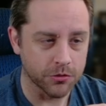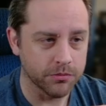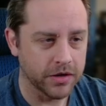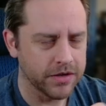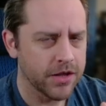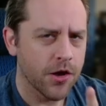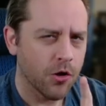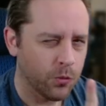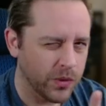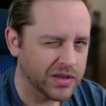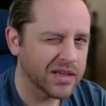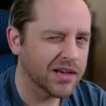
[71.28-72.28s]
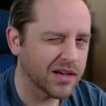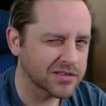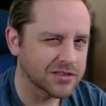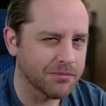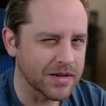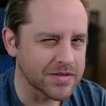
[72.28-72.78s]
but we can
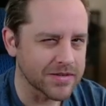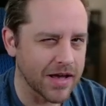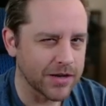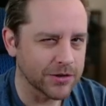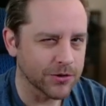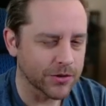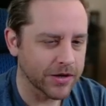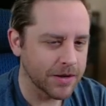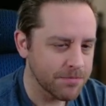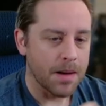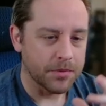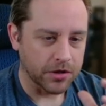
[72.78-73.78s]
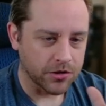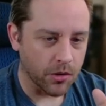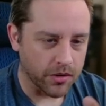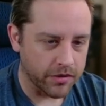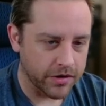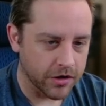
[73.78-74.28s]
customize that here, okay? I'm gonna go
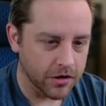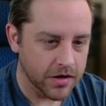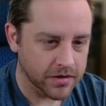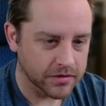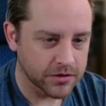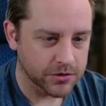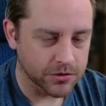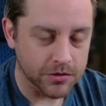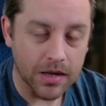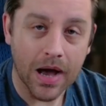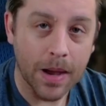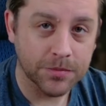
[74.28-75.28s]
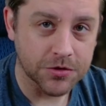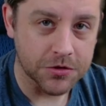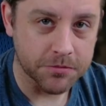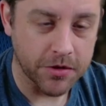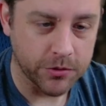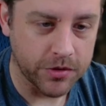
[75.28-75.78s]
down here, hit the little options
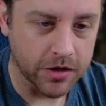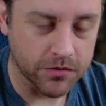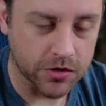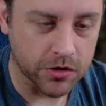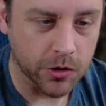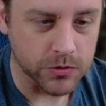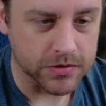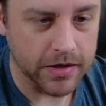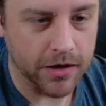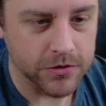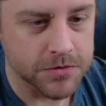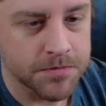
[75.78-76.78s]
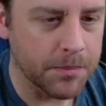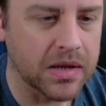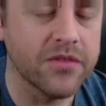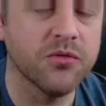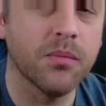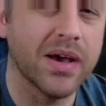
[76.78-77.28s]
menu here for the glow styles. I'm gonna
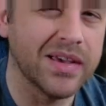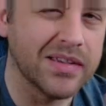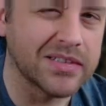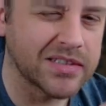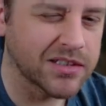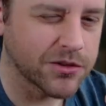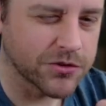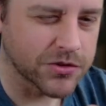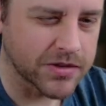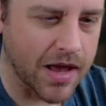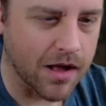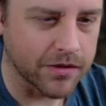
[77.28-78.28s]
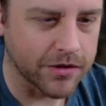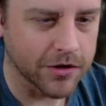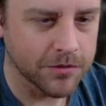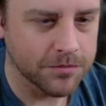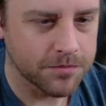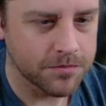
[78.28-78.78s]
give it my signature style
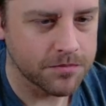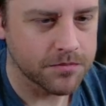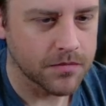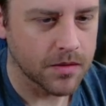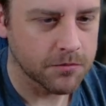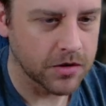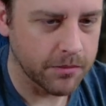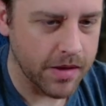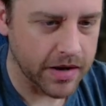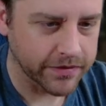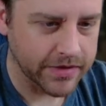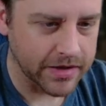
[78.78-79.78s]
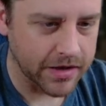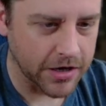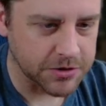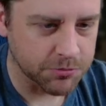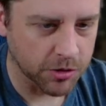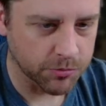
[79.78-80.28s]
here, I'm gonna make it that
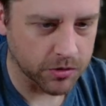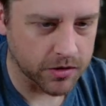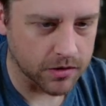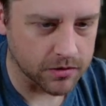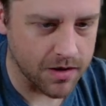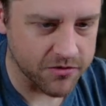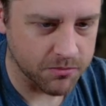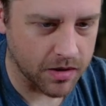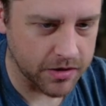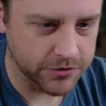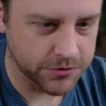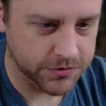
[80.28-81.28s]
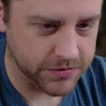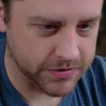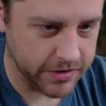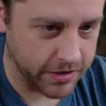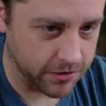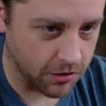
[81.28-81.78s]
nice purple color everybody's used to
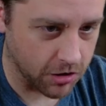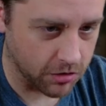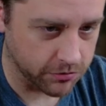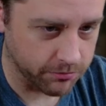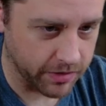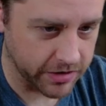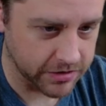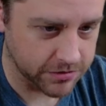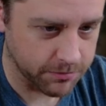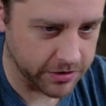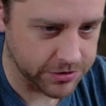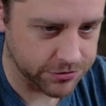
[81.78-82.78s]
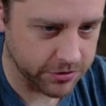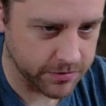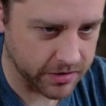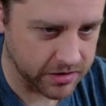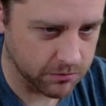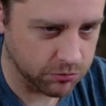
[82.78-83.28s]
seeing on my, my streams,
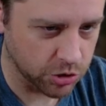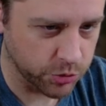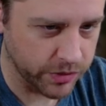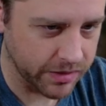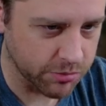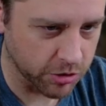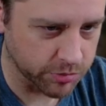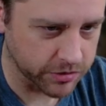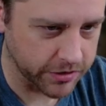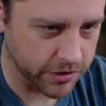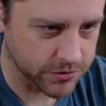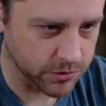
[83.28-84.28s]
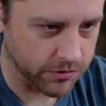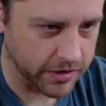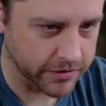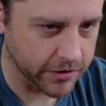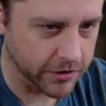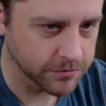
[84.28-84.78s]
like a bluey purple here, so
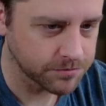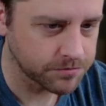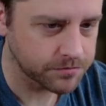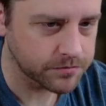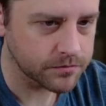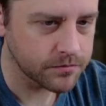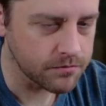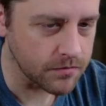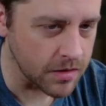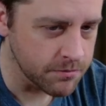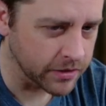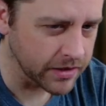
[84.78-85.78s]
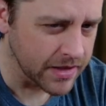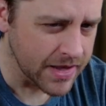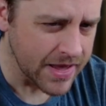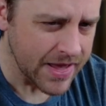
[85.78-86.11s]
right there. But